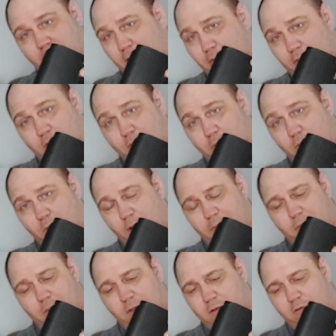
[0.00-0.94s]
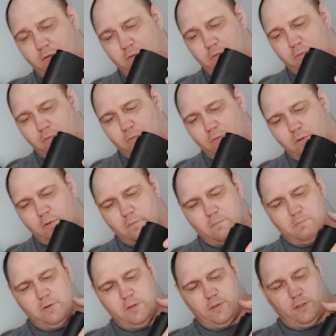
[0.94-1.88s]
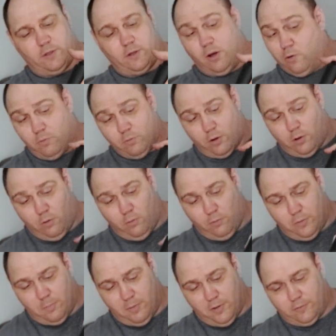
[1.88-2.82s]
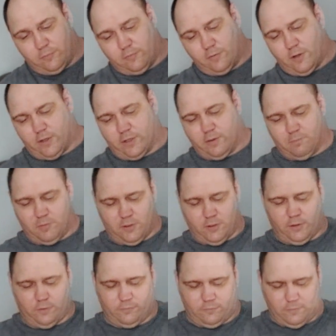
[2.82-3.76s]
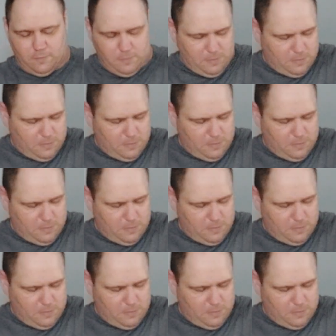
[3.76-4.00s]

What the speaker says: I don't know what they do, but they don't hold the buttstock in place.